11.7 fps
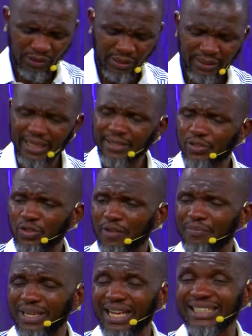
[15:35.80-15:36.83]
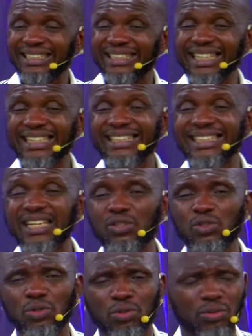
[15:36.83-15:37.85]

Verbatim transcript: things you have been addicted to.